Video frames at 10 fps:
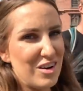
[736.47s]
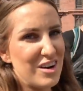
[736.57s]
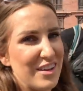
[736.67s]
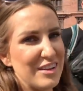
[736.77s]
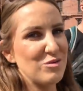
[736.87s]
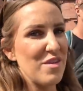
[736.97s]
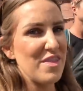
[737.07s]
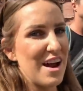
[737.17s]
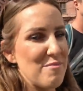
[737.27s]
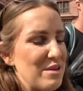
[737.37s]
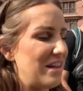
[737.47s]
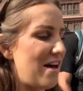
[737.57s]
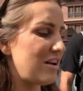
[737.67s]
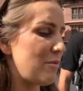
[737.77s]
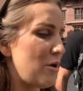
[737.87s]
Oh, that's one thing I've been
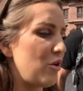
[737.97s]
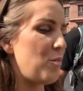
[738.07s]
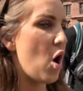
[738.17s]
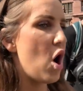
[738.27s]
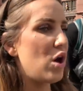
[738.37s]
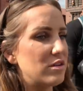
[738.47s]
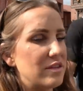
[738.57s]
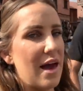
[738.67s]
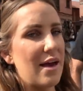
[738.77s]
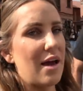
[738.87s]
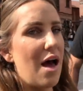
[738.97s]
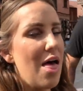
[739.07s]
loving about Nepal. It's like,